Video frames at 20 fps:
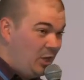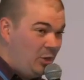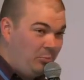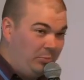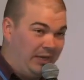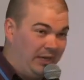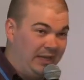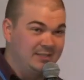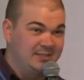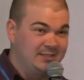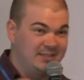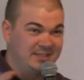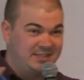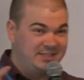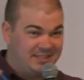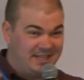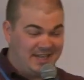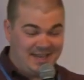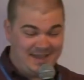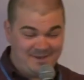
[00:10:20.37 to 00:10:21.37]
But it is the
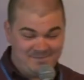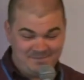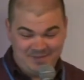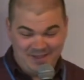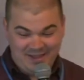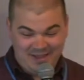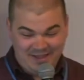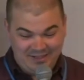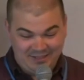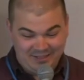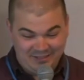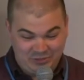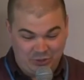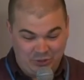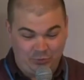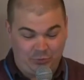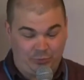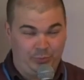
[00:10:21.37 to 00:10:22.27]
same God